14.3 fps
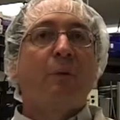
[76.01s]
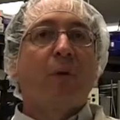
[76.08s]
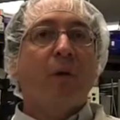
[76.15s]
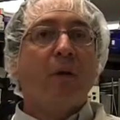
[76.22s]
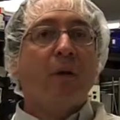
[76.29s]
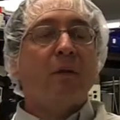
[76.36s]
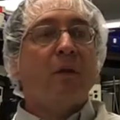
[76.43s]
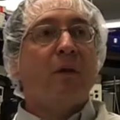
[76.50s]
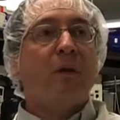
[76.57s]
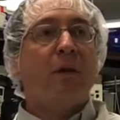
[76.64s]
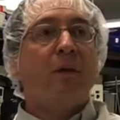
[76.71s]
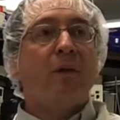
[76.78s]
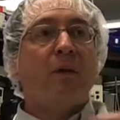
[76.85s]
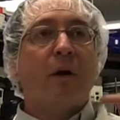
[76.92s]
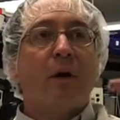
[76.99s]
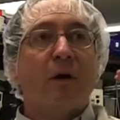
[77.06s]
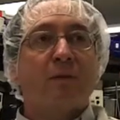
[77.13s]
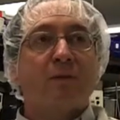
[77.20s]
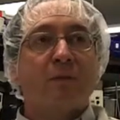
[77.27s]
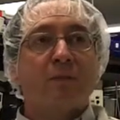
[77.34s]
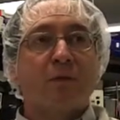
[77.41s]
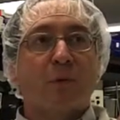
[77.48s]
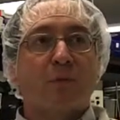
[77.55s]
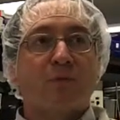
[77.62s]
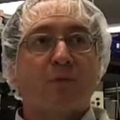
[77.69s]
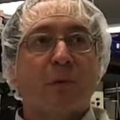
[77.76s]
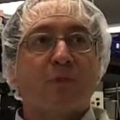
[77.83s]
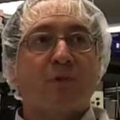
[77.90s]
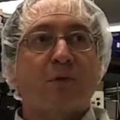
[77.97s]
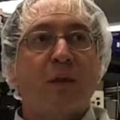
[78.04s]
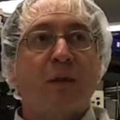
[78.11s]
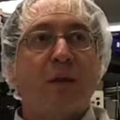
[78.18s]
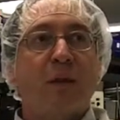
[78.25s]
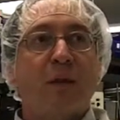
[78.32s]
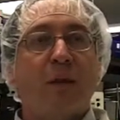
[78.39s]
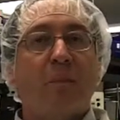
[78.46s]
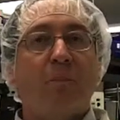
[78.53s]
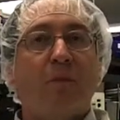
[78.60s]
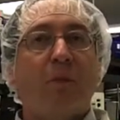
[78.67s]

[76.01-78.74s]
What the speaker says: putting the heater on some sort of substrate and then